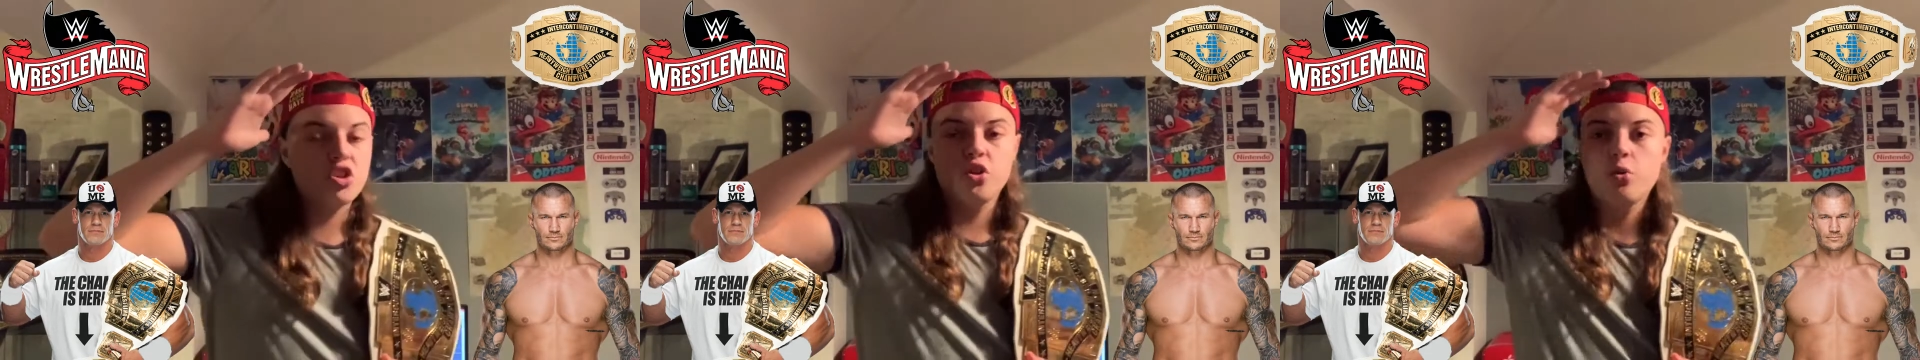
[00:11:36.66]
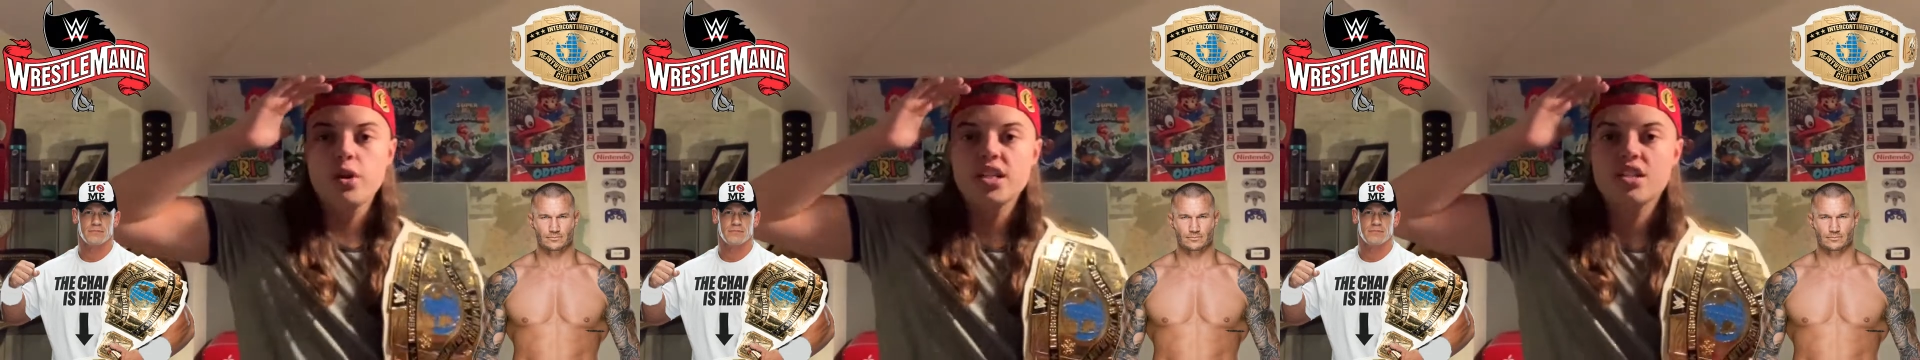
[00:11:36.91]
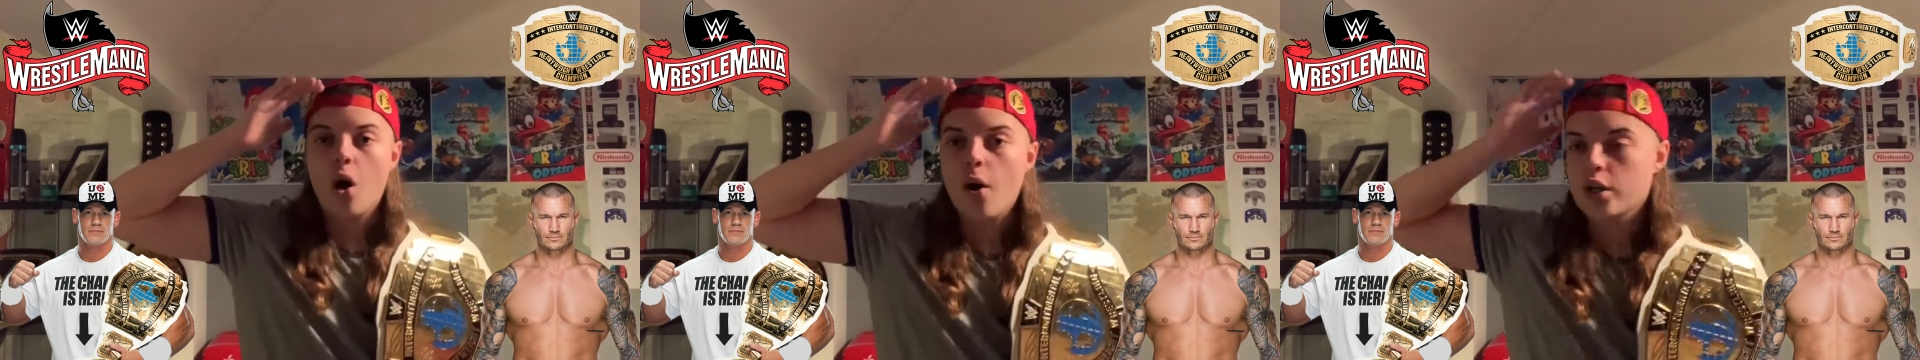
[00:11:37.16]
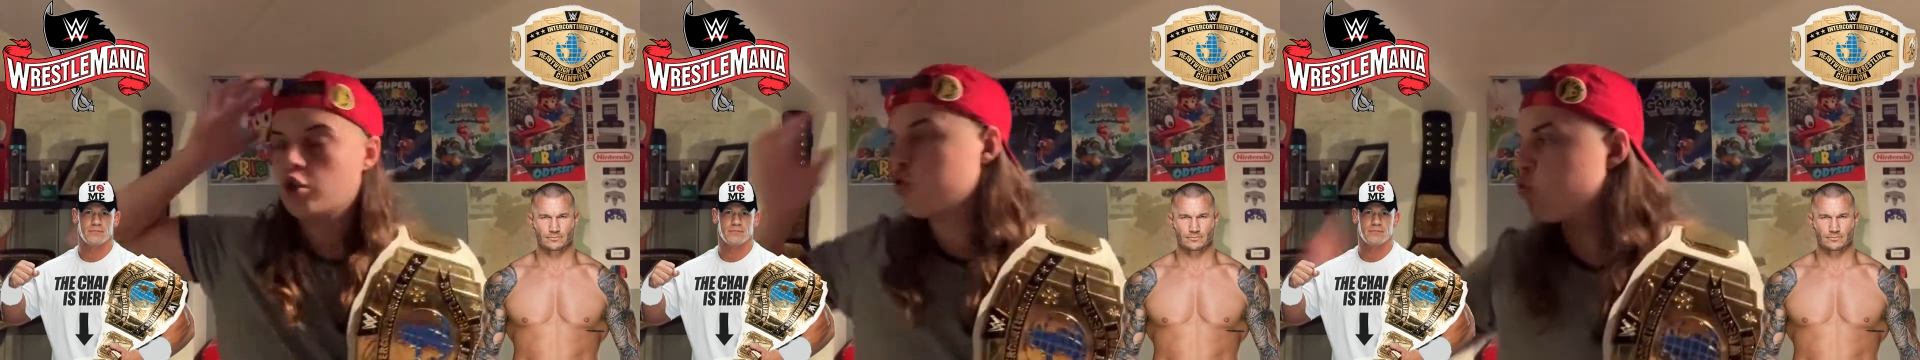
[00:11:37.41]
Speaker 1: to do. He's
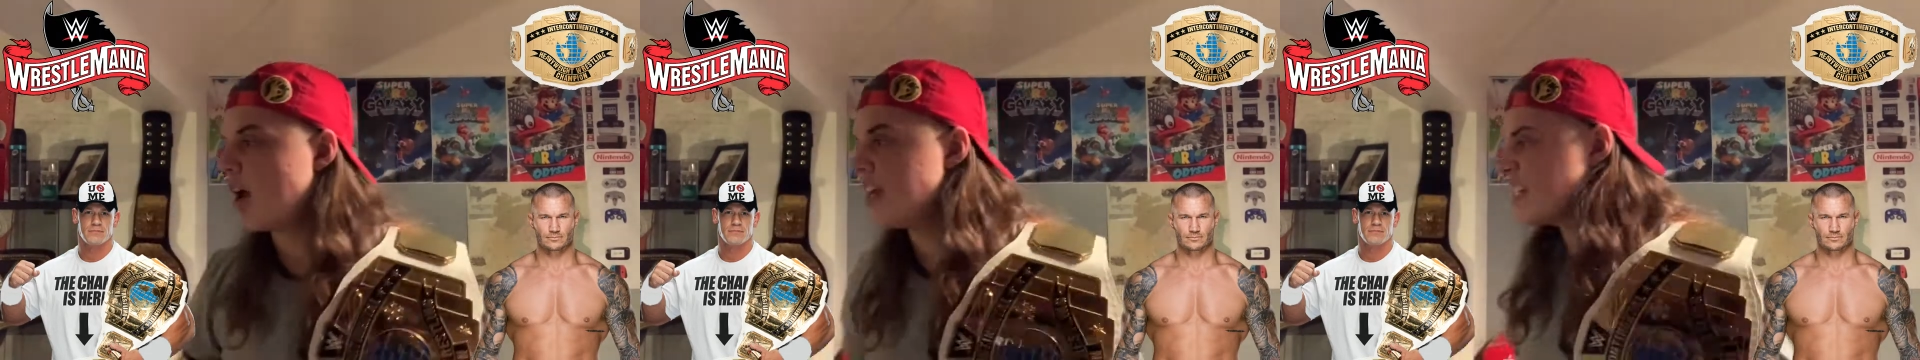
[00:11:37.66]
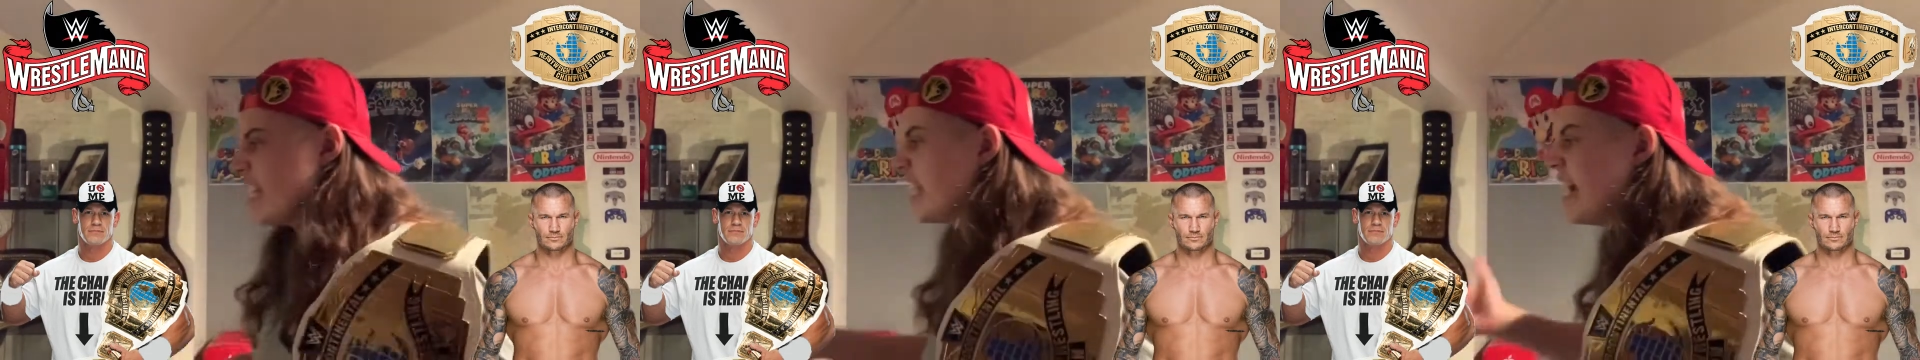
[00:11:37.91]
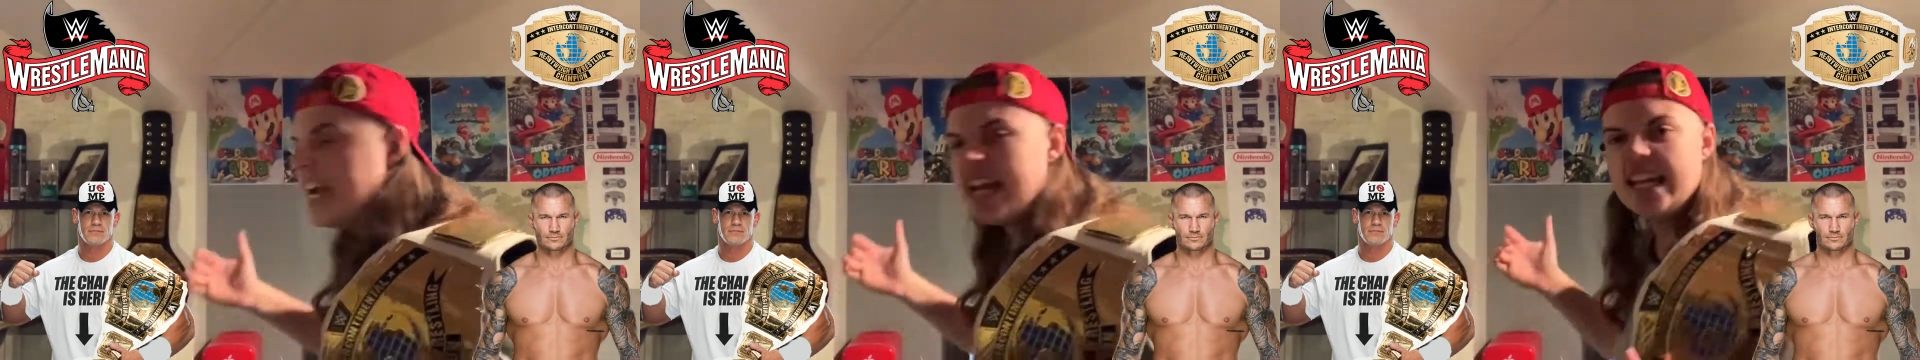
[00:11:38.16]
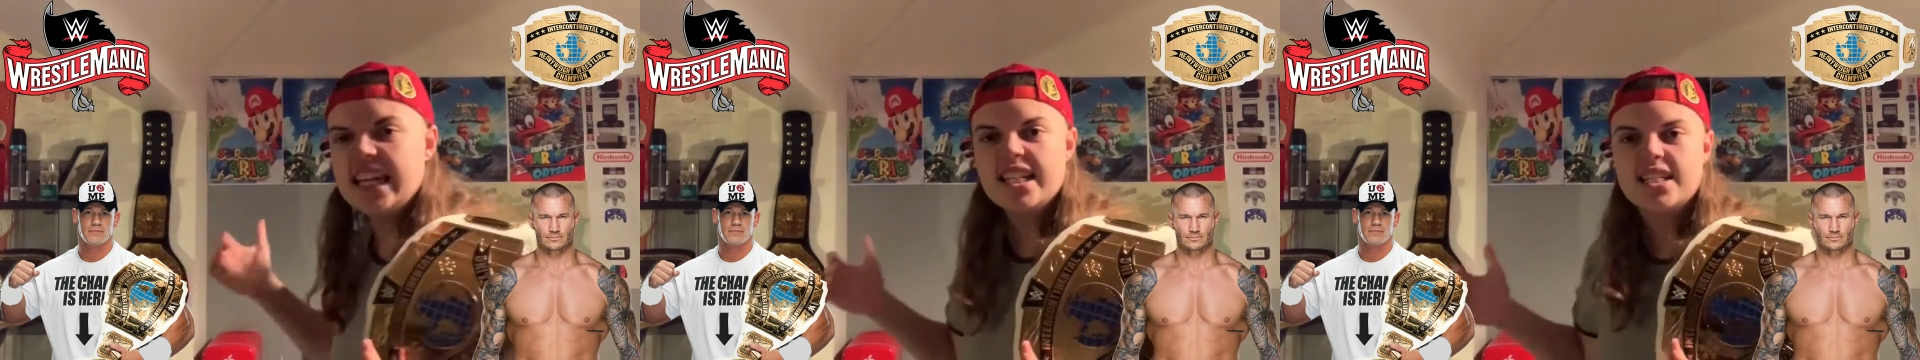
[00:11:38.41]
going crazy.
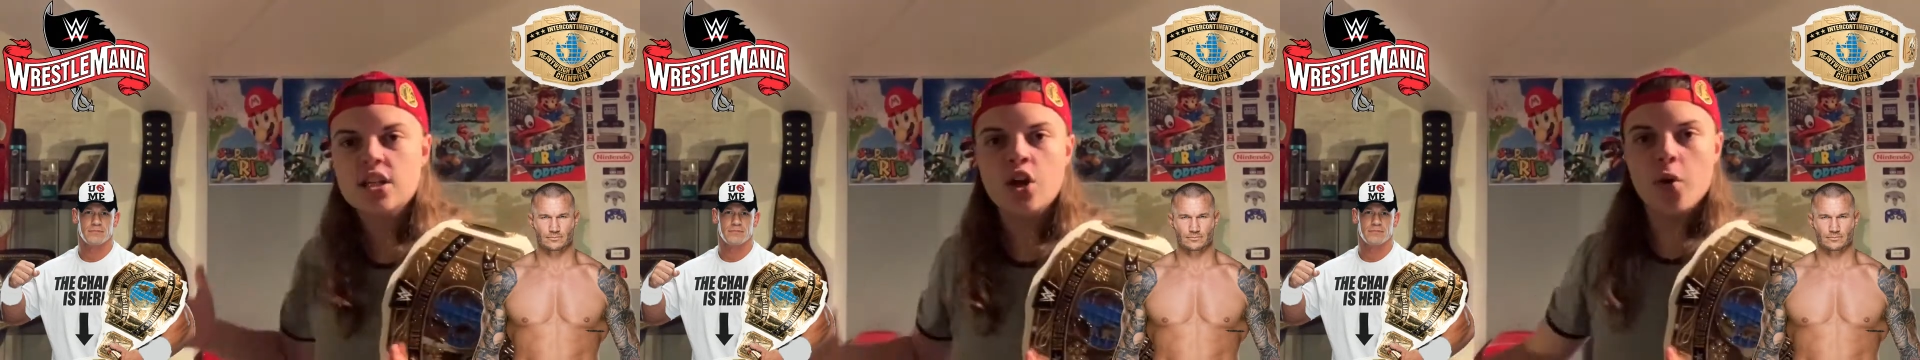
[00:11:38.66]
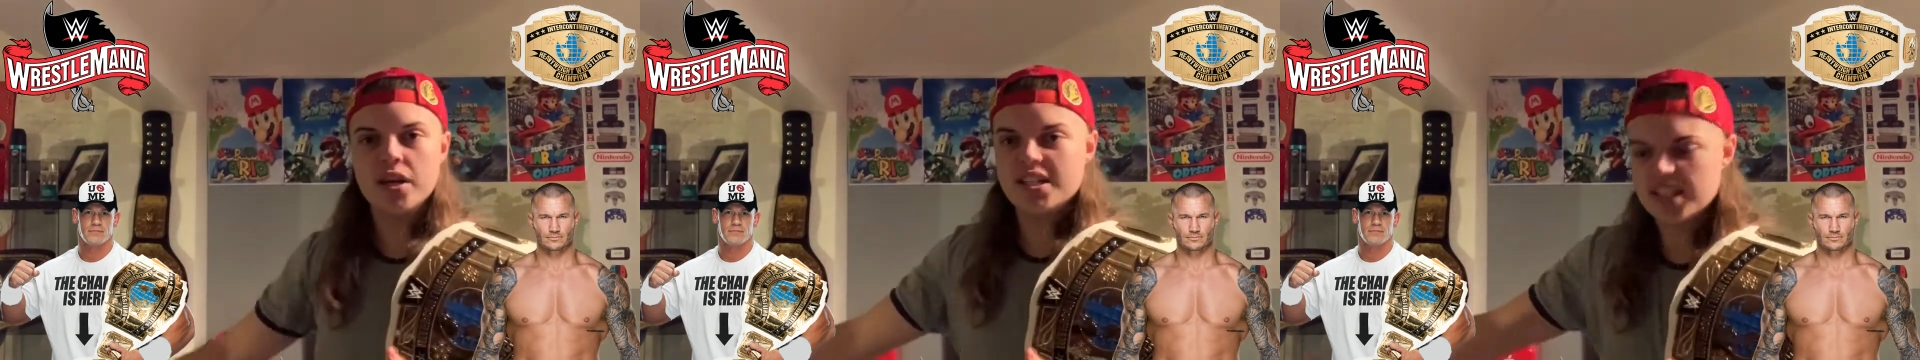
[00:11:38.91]
He's, you know, he's